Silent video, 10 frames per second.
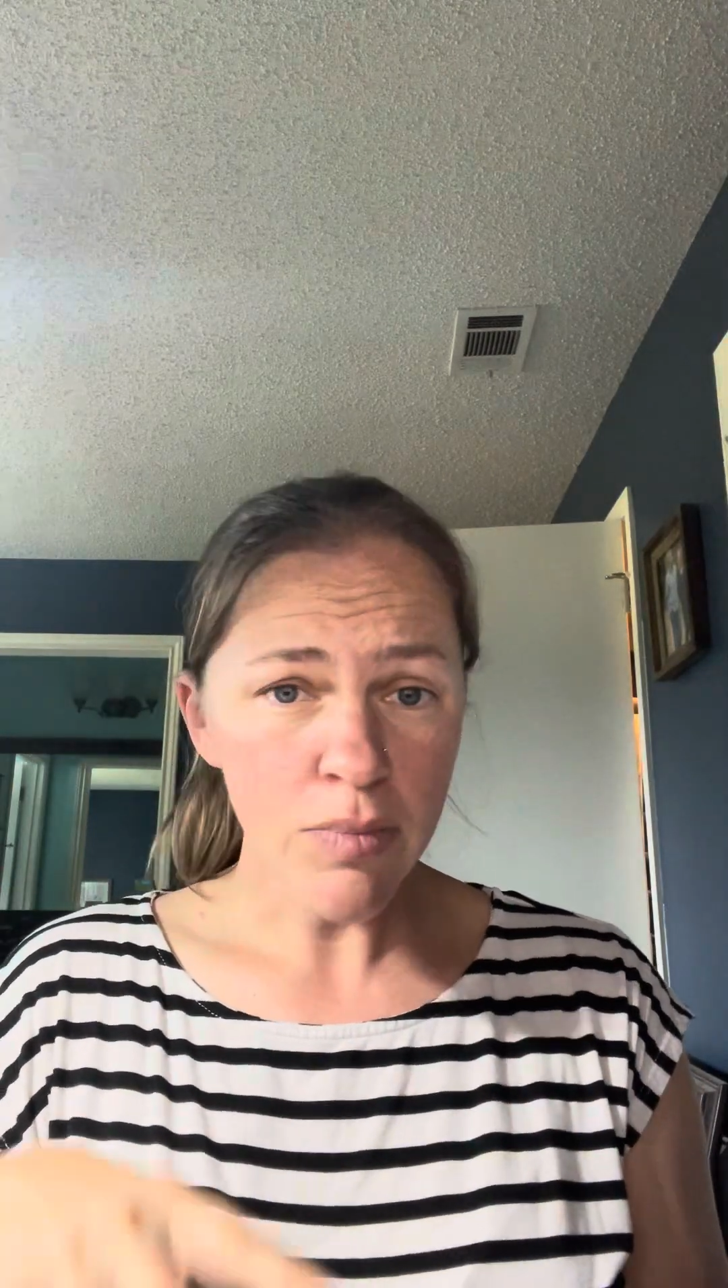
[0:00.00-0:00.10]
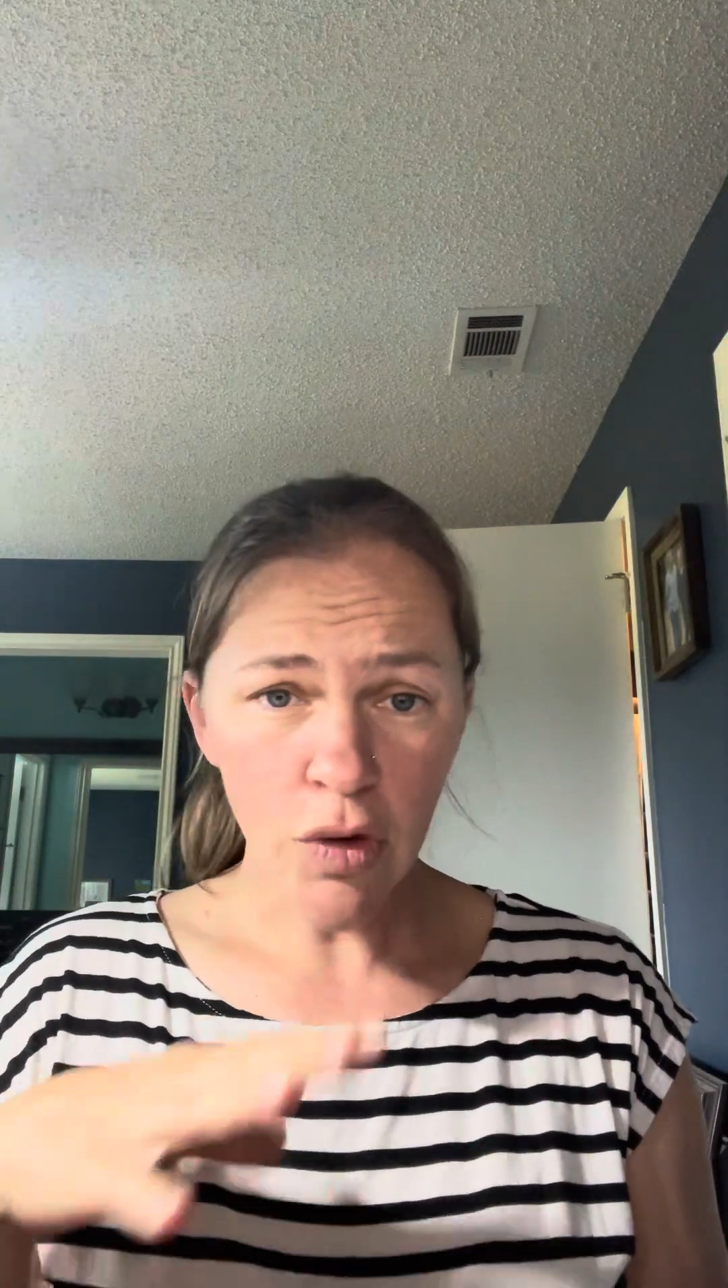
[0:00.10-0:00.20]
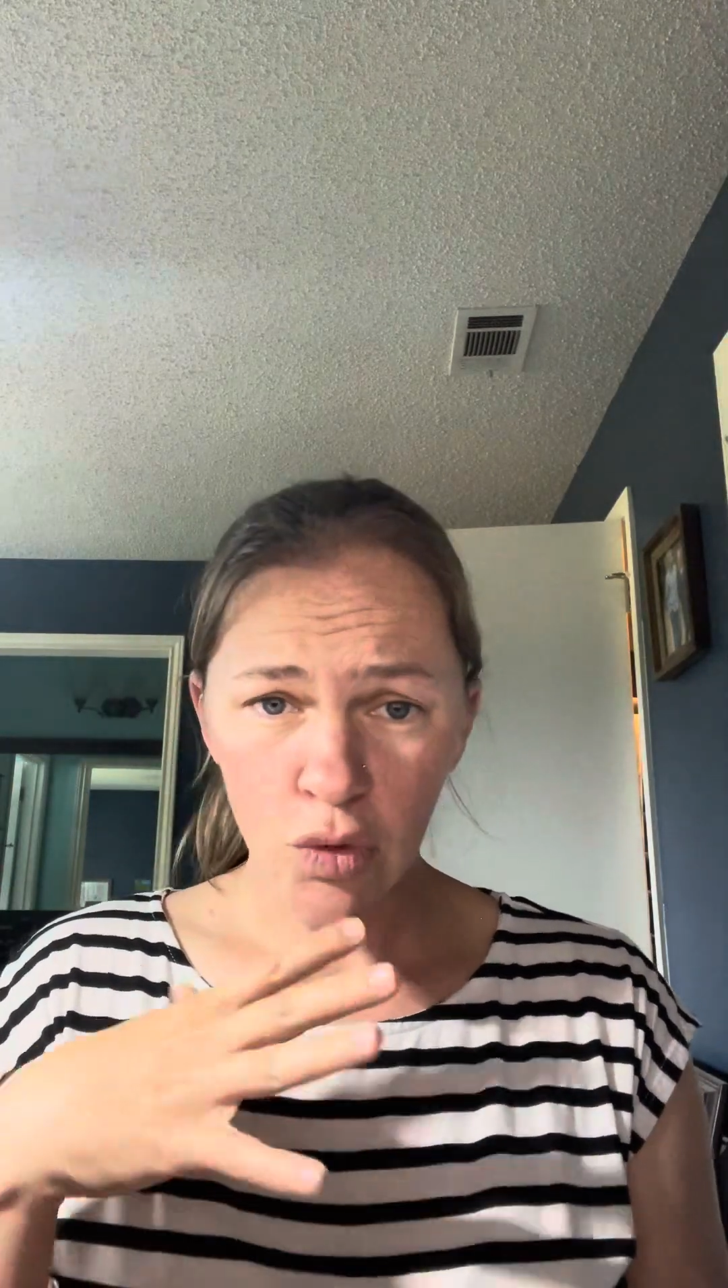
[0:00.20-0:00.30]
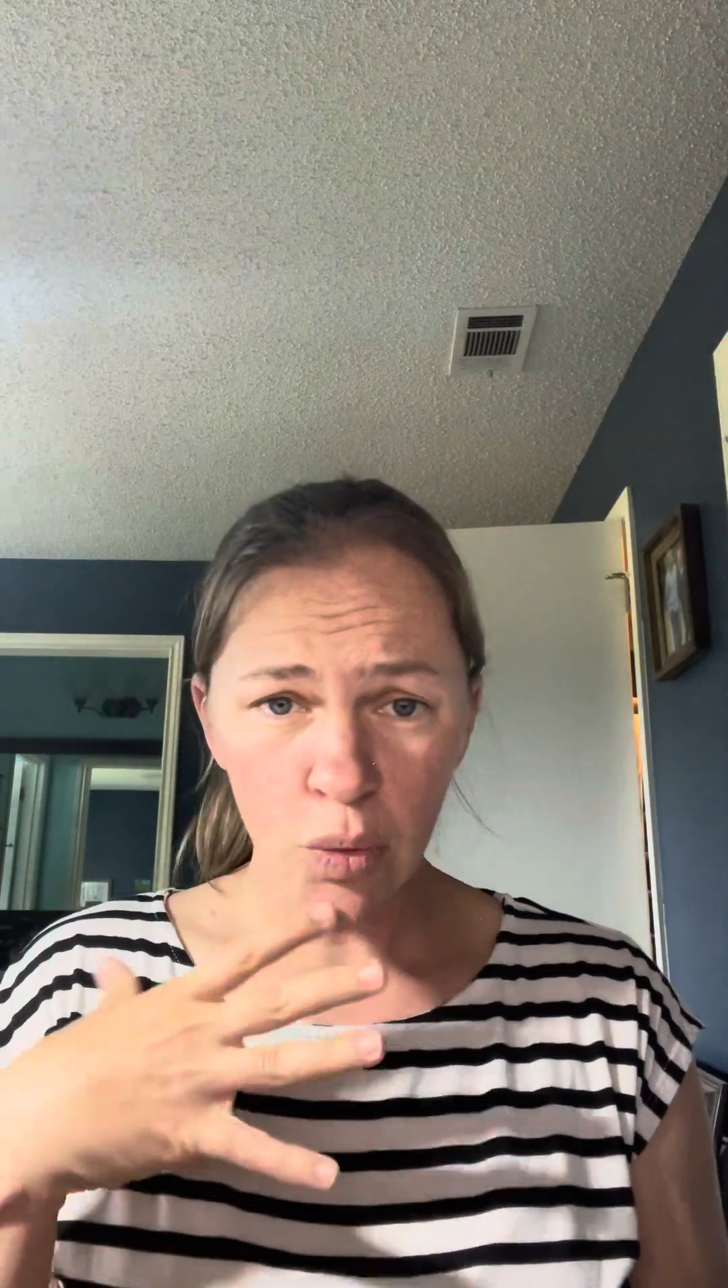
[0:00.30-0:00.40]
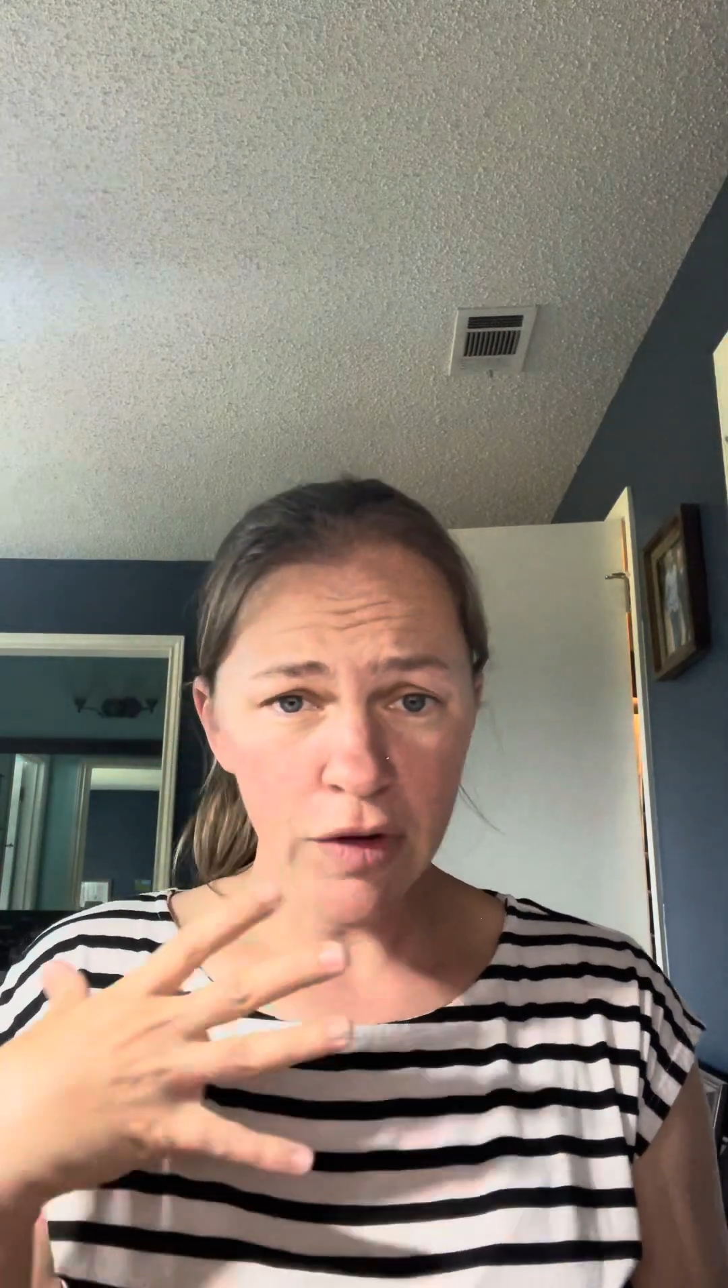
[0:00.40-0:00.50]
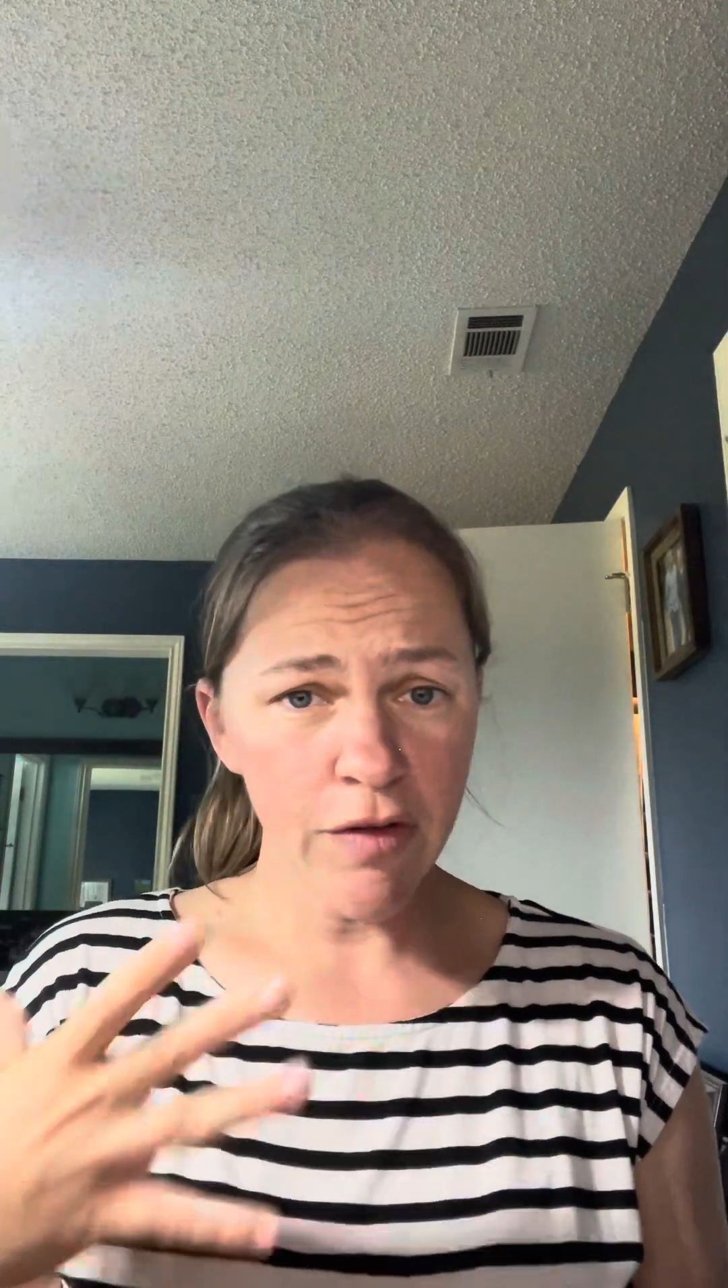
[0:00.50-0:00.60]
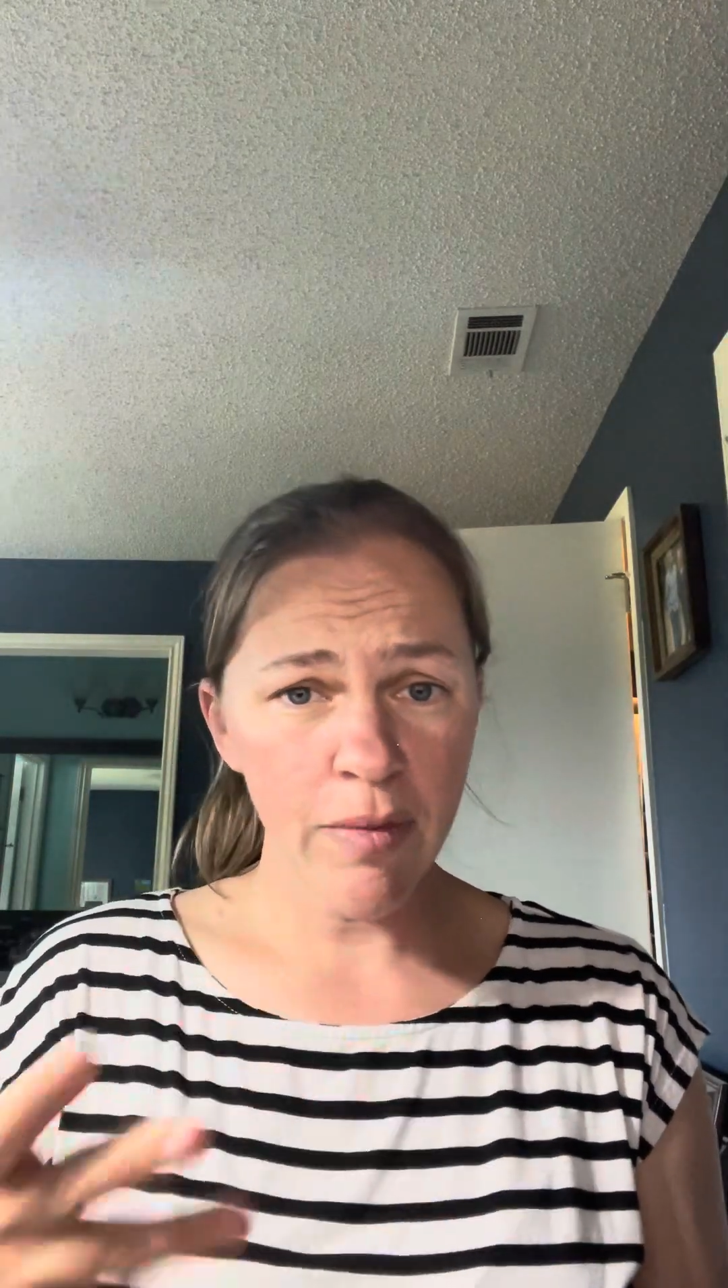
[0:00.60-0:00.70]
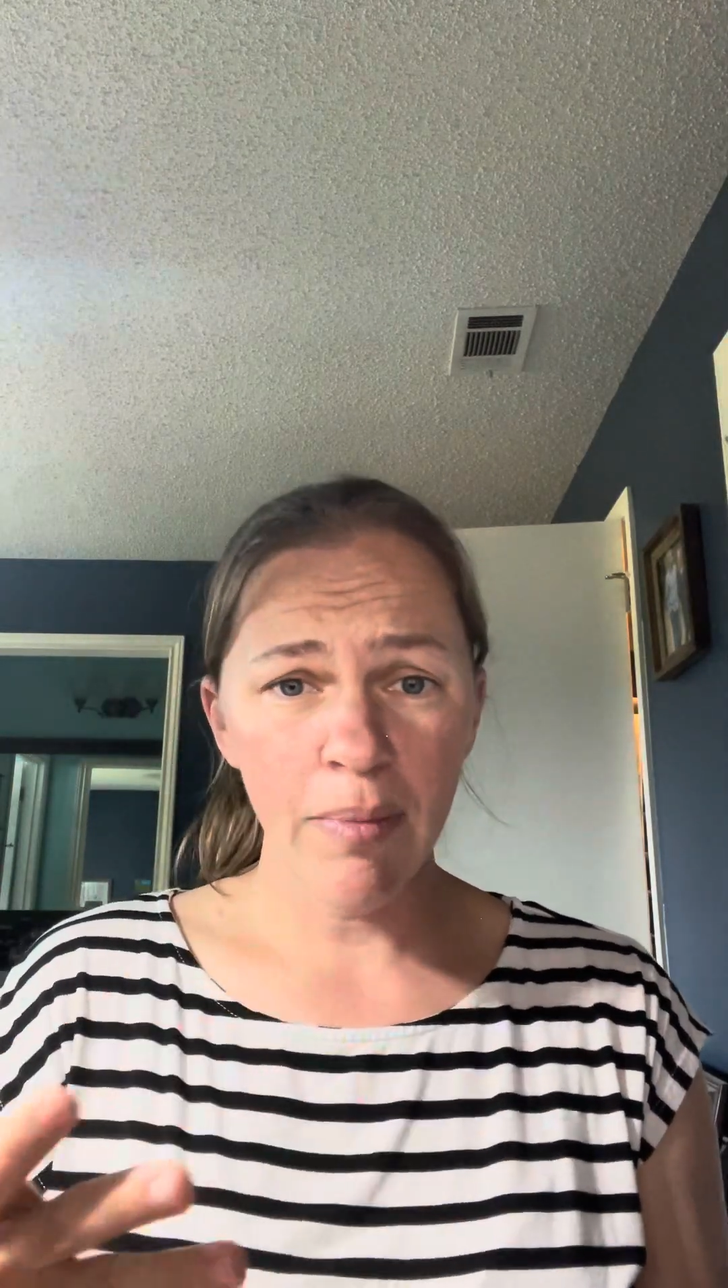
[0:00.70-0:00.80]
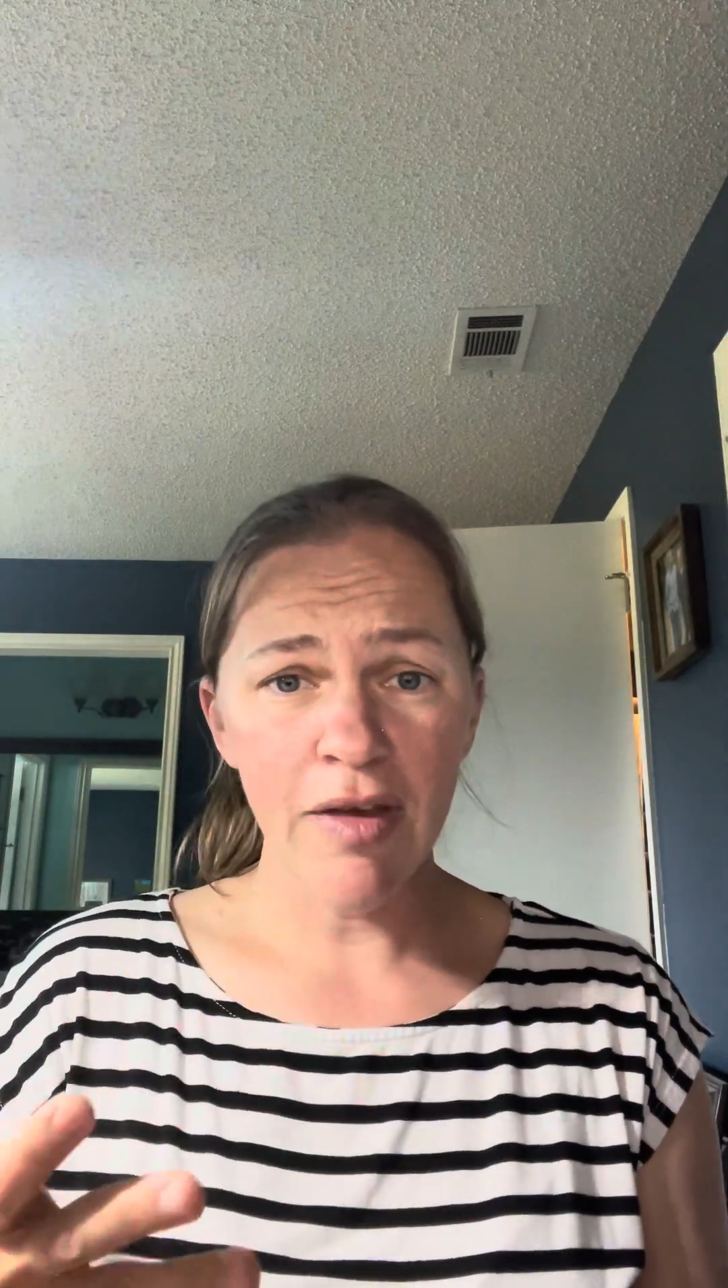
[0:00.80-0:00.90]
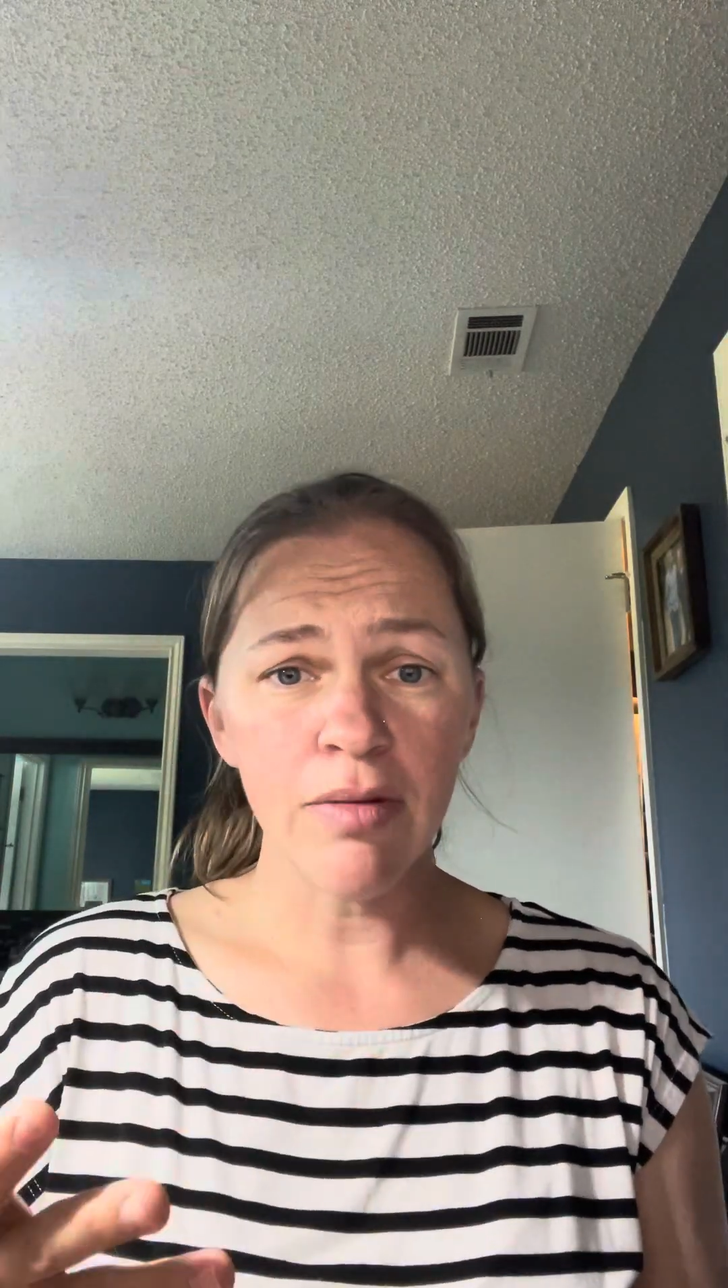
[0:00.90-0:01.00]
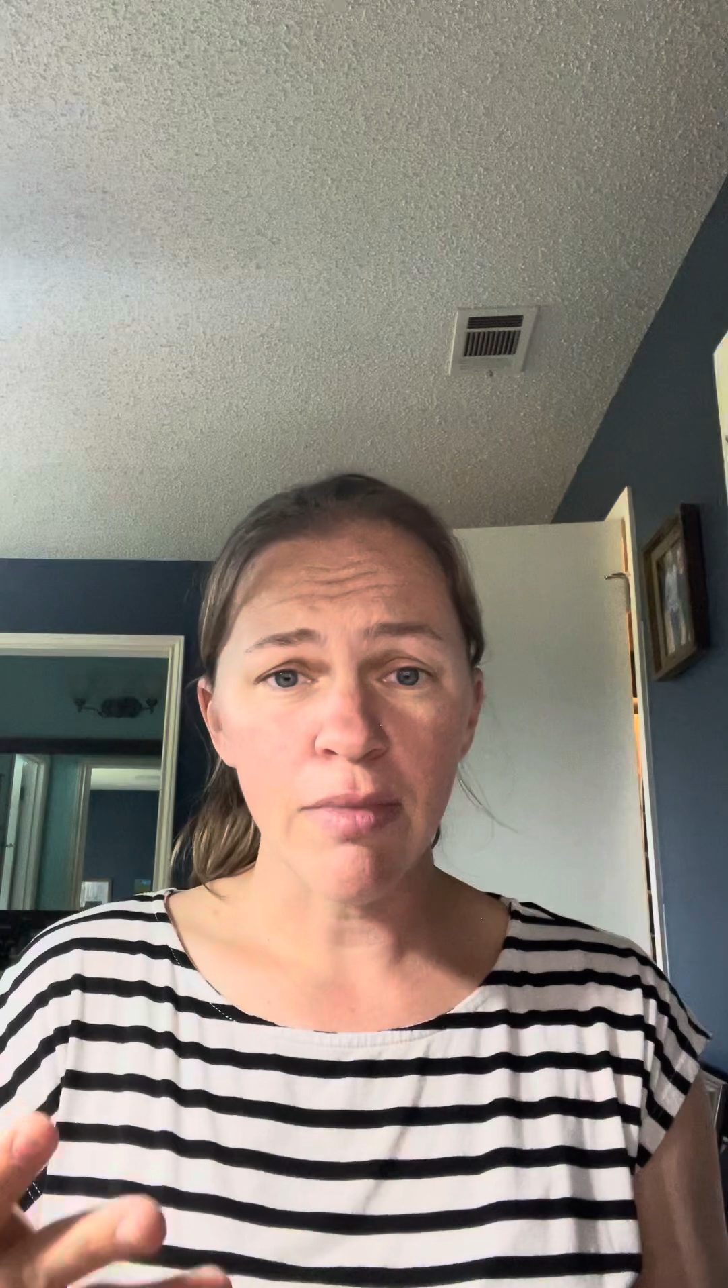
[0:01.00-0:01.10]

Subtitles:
So one of the best